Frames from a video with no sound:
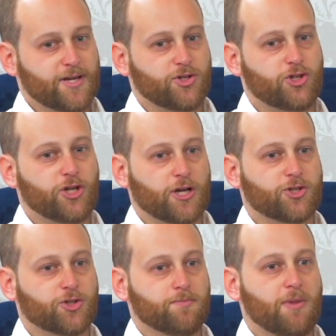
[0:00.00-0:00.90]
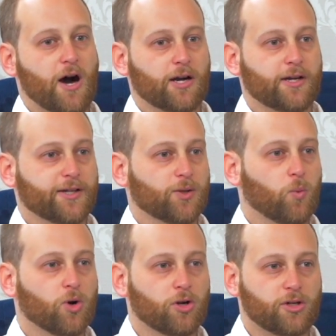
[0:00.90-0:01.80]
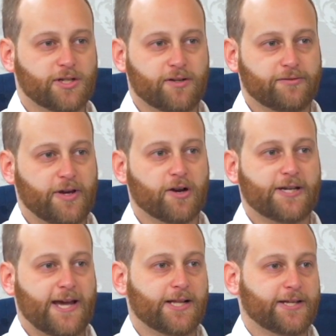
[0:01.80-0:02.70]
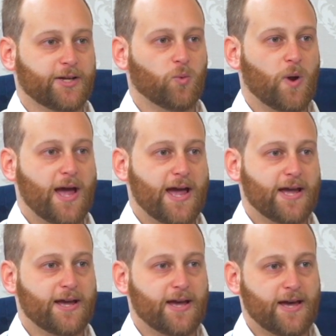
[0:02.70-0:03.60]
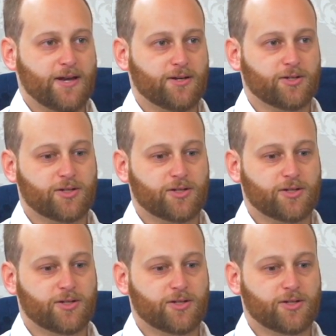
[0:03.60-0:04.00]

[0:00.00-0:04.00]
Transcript: just modeling the world in a very alien way and